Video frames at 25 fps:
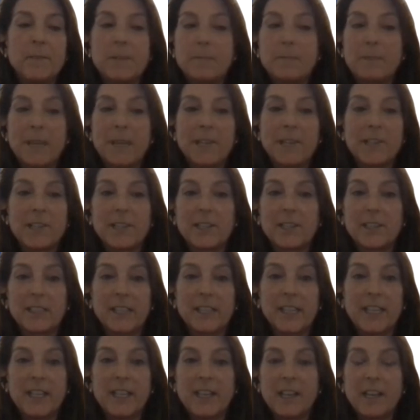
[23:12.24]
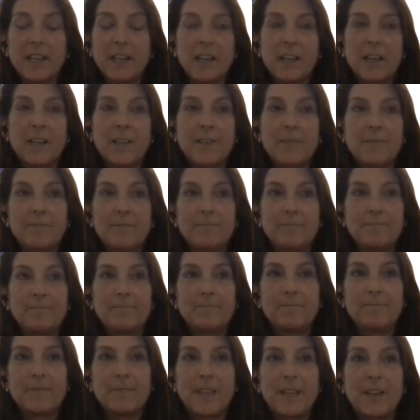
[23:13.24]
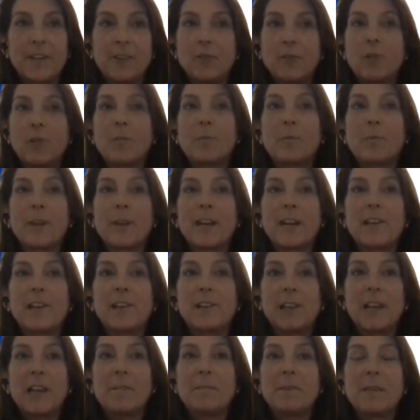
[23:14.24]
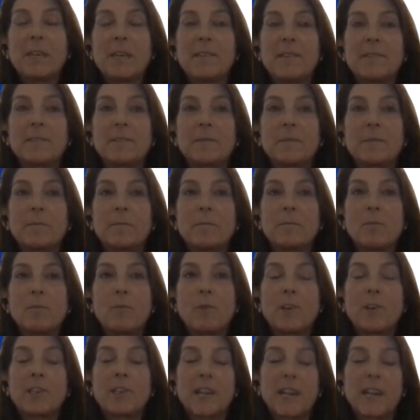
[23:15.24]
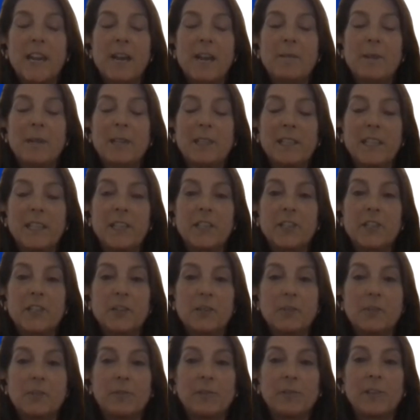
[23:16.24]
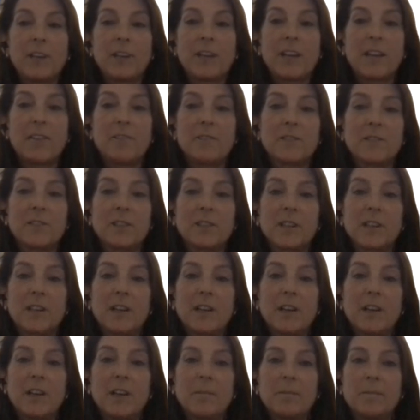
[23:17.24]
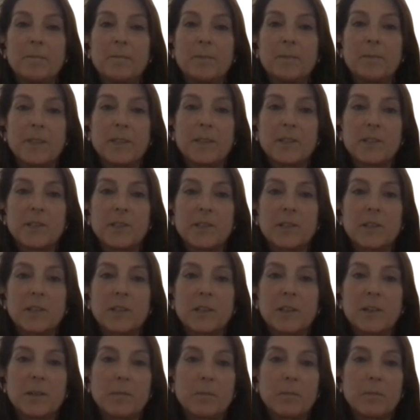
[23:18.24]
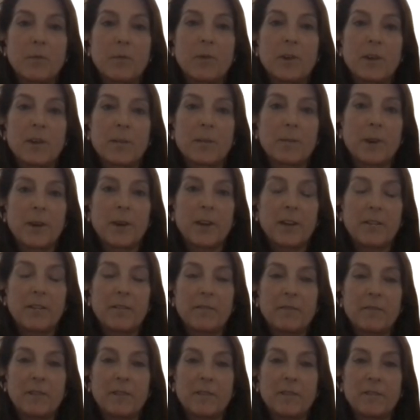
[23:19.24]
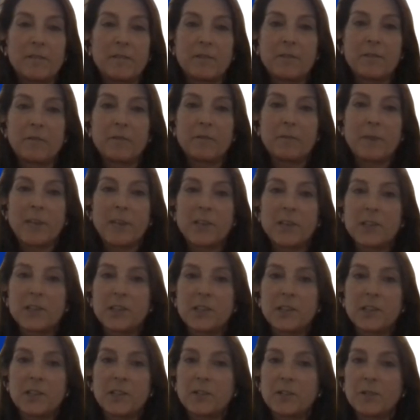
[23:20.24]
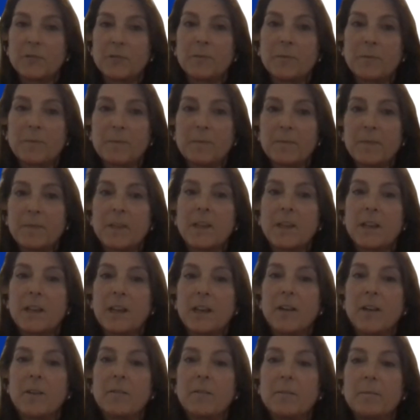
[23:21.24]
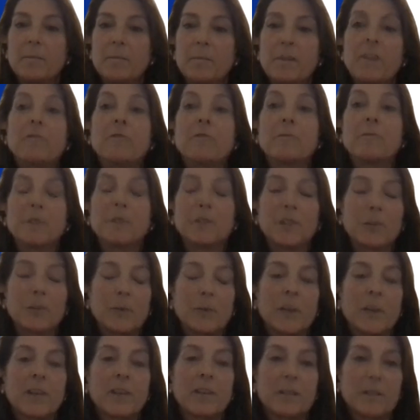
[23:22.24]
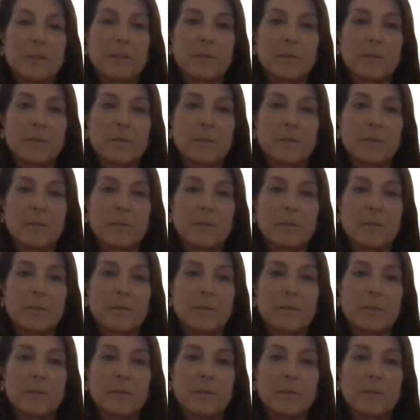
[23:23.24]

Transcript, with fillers: basically incorporate climate more dynamically into your own lives, um, this is an important body of, of information to um, be familiar with.